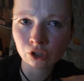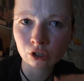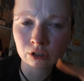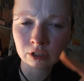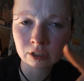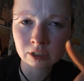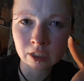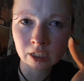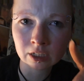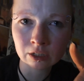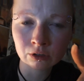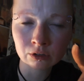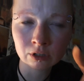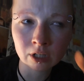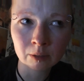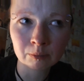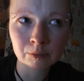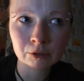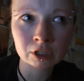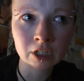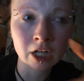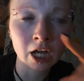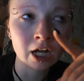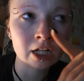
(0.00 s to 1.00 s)
on because I don't
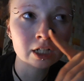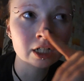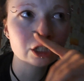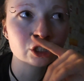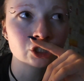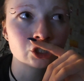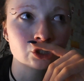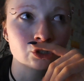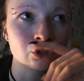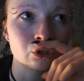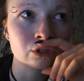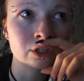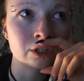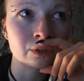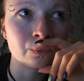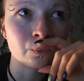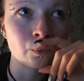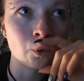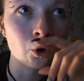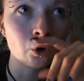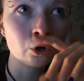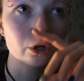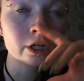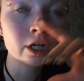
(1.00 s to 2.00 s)
like putting eyelashes on at
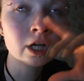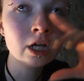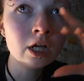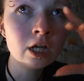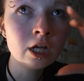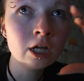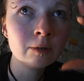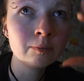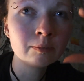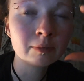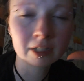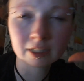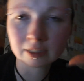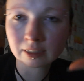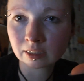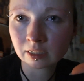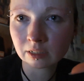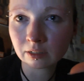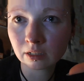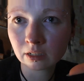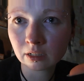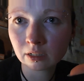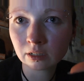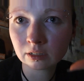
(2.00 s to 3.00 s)
work, because
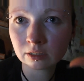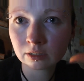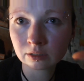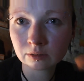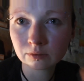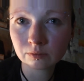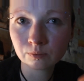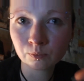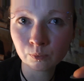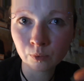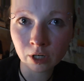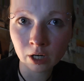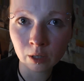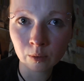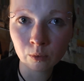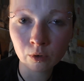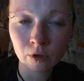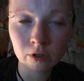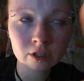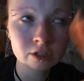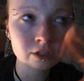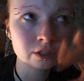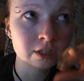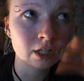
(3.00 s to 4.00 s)
where I
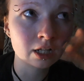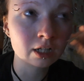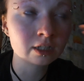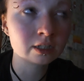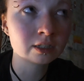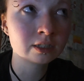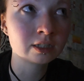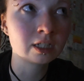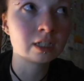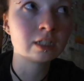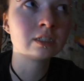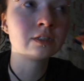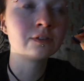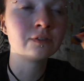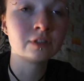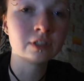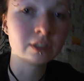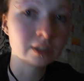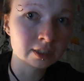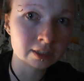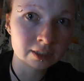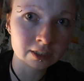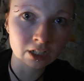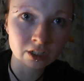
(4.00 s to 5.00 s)
work it's like
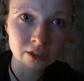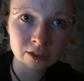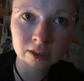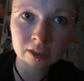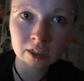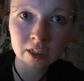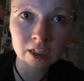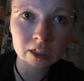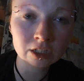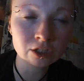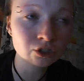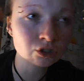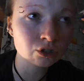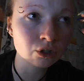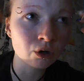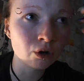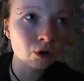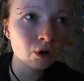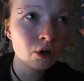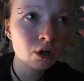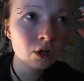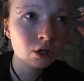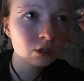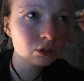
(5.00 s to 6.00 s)
excessively dusty,
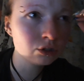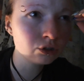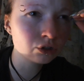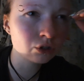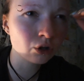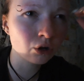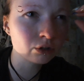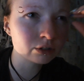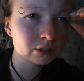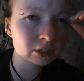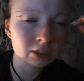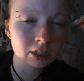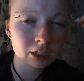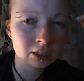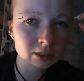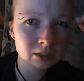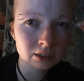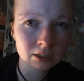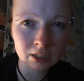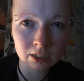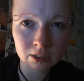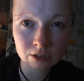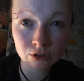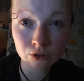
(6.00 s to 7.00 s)
so the
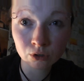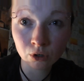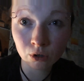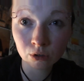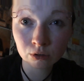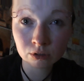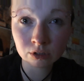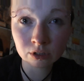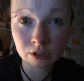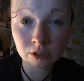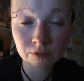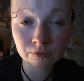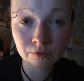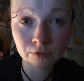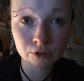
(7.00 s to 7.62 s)
dust gets caught in it.